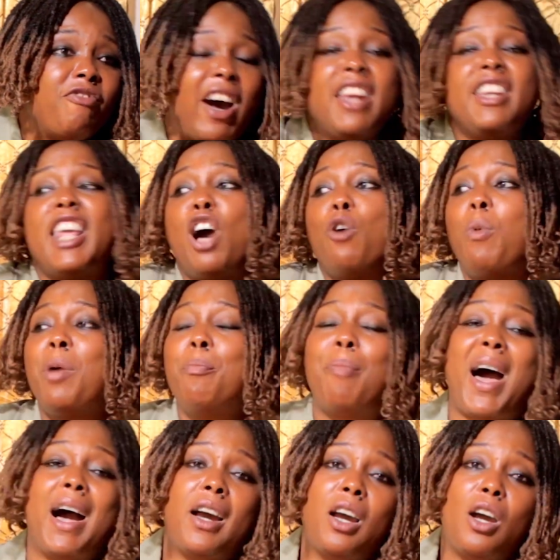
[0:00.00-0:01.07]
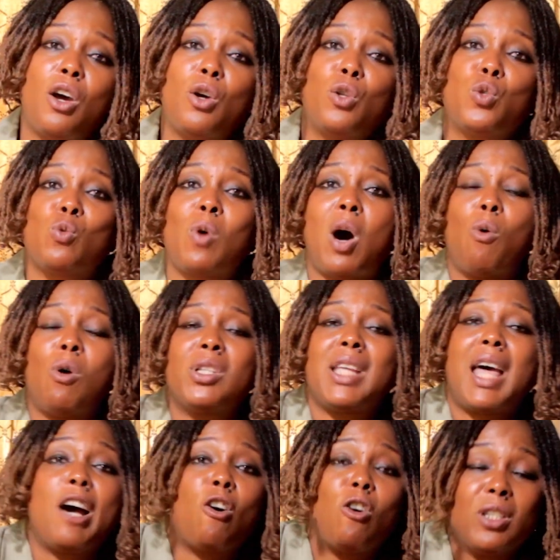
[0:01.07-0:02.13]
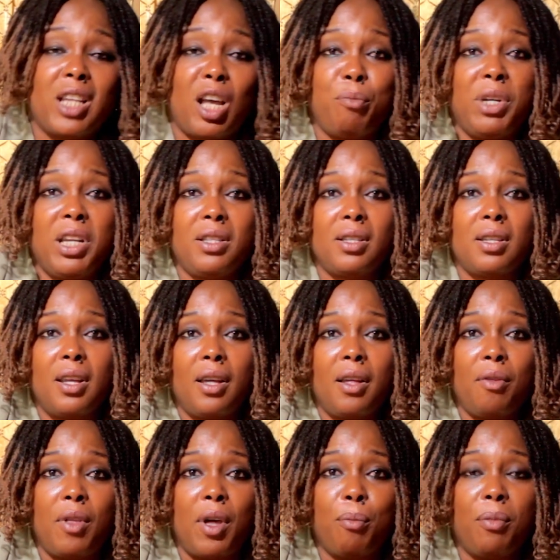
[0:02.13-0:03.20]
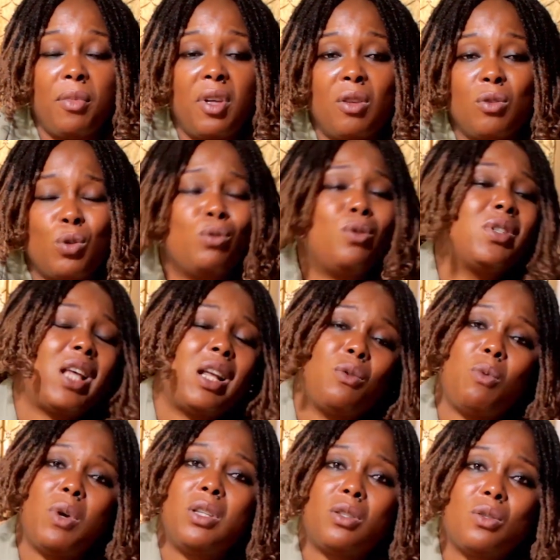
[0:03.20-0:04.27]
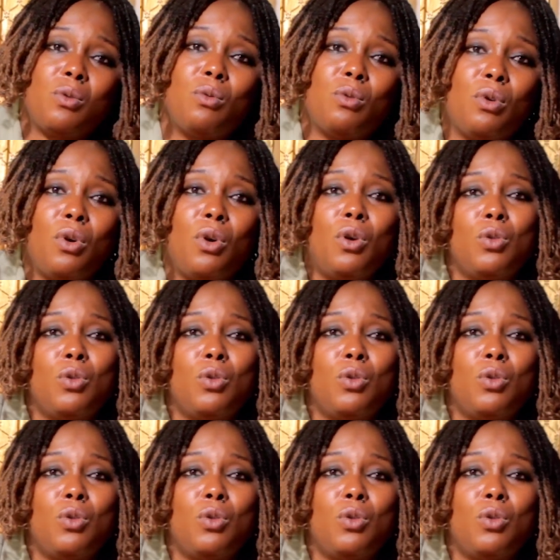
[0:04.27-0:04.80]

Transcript: find their way back to our water and contaminate them. So those are the ways to